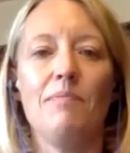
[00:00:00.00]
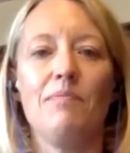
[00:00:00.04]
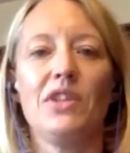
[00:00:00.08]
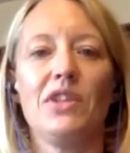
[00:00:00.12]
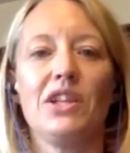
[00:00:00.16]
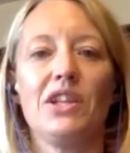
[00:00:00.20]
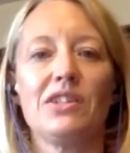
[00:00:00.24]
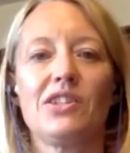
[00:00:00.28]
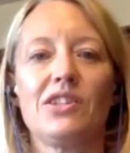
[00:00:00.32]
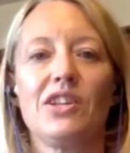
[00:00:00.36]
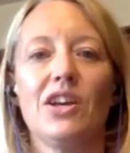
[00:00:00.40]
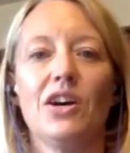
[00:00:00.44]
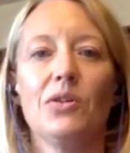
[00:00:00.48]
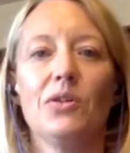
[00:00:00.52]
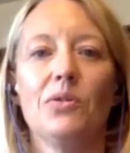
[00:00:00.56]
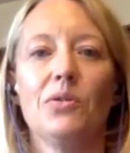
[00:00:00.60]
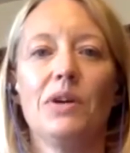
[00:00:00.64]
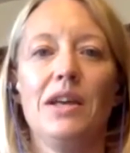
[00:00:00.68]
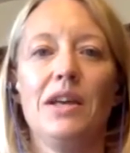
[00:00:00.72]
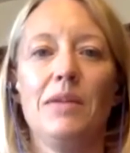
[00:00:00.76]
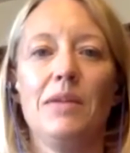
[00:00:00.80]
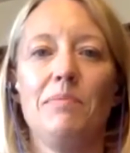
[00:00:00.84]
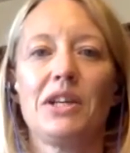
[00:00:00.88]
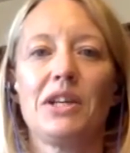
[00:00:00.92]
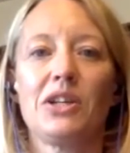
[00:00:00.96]
So
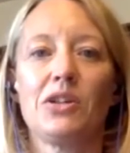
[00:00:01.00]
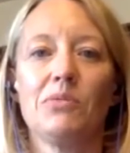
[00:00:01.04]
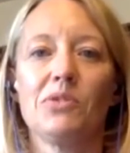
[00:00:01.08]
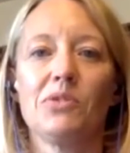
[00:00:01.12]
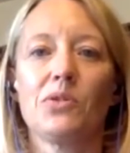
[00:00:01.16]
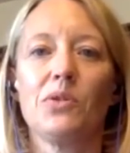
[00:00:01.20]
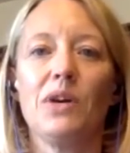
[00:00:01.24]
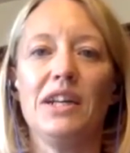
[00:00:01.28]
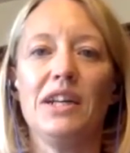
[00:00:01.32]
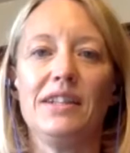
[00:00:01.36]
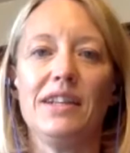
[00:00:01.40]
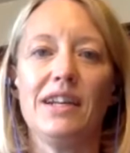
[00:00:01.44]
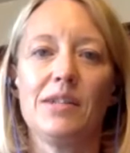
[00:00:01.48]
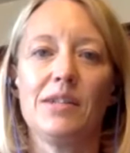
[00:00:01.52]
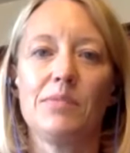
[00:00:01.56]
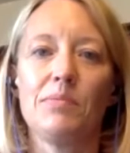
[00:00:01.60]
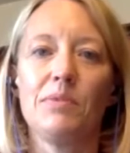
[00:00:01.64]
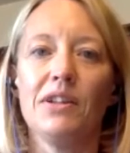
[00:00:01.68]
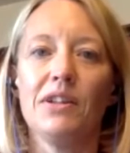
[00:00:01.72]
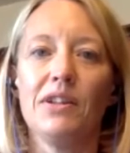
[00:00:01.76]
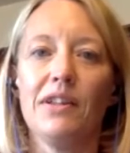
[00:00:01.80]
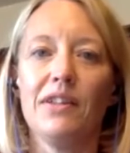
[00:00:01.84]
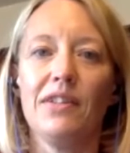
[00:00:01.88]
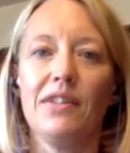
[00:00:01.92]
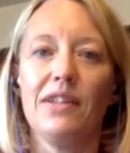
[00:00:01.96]
it becomes quite
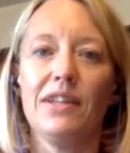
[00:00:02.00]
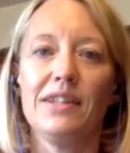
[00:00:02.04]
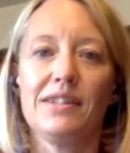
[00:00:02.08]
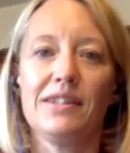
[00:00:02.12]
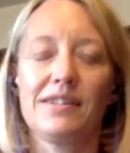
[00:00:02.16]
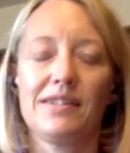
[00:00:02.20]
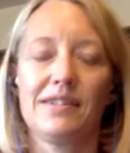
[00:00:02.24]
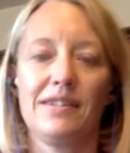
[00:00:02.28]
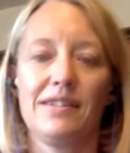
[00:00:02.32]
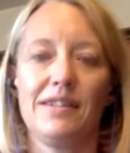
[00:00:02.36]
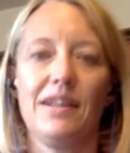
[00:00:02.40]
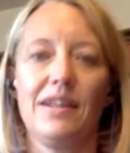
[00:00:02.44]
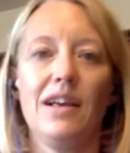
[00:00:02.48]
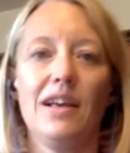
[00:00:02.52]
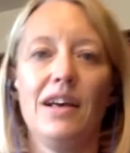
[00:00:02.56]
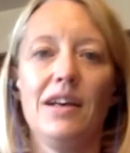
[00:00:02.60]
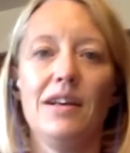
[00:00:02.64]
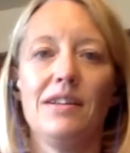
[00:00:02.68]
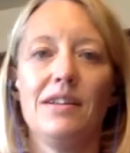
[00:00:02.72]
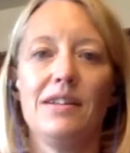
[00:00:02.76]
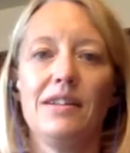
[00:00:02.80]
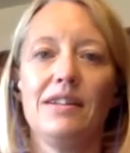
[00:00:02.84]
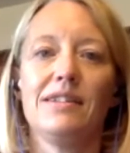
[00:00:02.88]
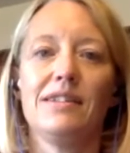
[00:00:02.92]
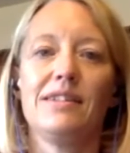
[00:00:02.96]
desperate that this
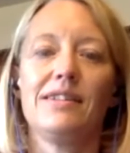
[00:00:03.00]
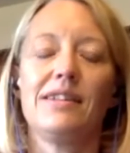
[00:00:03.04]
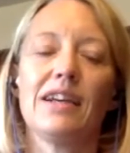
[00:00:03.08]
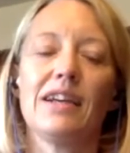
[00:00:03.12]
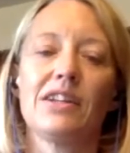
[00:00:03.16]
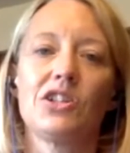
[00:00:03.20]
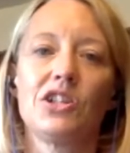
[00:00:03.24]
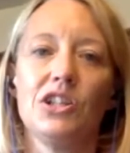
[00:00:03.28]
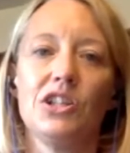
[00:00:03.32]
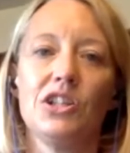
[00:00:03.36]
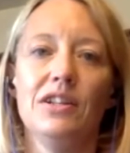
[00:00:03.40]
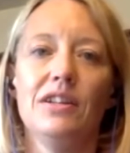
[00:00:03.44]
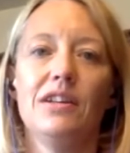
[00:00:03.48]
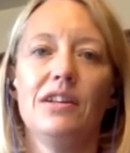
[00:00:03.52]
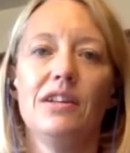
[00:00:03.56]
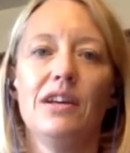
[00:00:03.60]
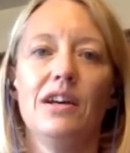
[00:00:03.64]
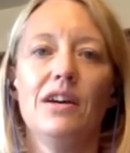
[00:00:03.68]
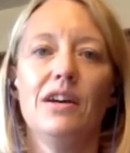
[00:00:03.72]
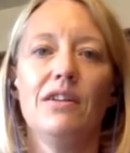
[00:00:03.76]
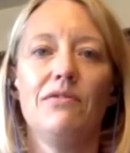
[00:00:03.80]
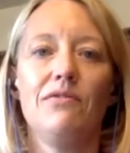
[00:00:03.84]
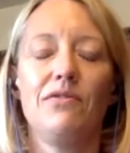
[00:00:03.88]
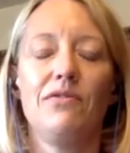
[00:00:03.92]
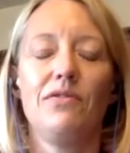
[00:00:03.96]
section
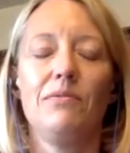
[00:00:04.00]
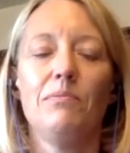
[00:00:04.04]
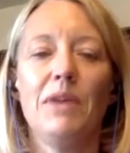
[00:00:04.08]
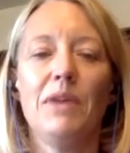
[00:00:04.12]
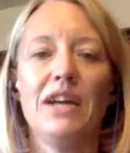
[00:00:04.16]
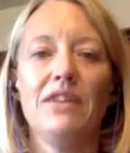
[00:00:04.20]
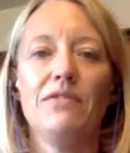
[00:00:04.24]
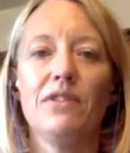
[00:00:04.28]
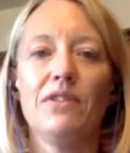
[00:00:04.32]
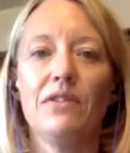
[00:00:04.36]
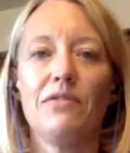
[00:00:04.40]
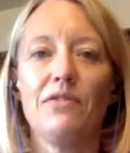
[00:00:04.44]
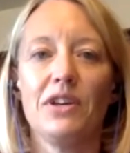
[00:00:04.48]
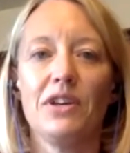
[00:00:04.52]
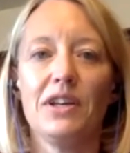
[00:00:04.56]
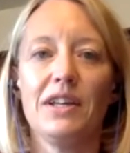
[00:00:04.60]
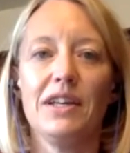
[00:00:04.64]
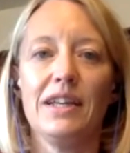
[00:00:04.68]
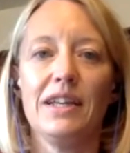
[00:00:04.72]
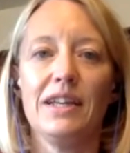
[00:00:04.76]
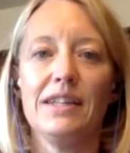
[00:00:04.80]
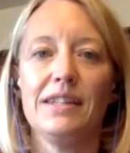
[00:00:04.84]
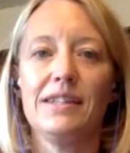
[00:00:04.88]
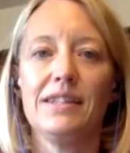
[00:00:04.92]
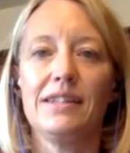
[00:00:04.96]
of main river
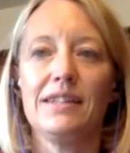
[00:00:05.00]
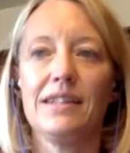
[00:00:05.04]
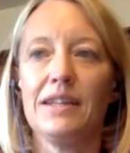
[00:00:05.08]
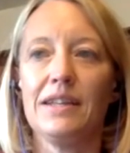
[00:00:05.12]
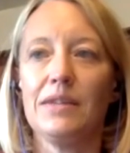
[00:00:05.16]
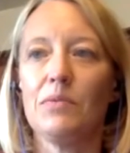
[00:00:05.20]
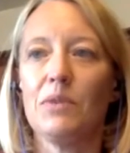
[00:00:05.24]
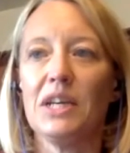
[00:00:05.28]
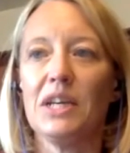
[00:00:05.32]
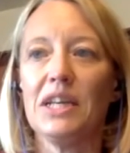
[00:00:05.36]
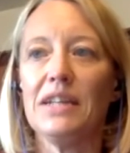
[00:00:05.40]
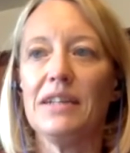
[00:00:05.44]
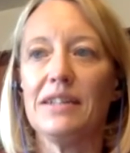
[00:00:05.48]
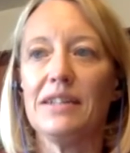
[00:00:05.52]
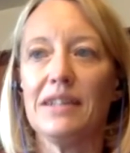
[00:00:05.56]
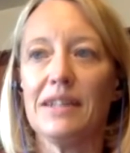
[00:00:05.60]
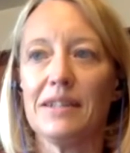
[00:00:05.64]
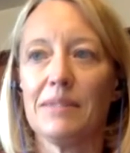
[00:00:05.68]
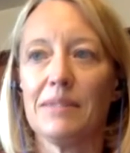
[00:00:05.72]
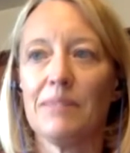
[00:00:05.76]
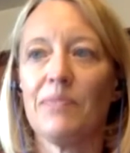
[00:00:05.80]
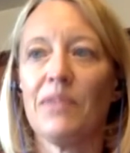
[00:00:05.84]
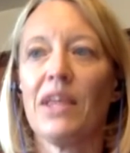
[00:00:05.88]
is de-weeded.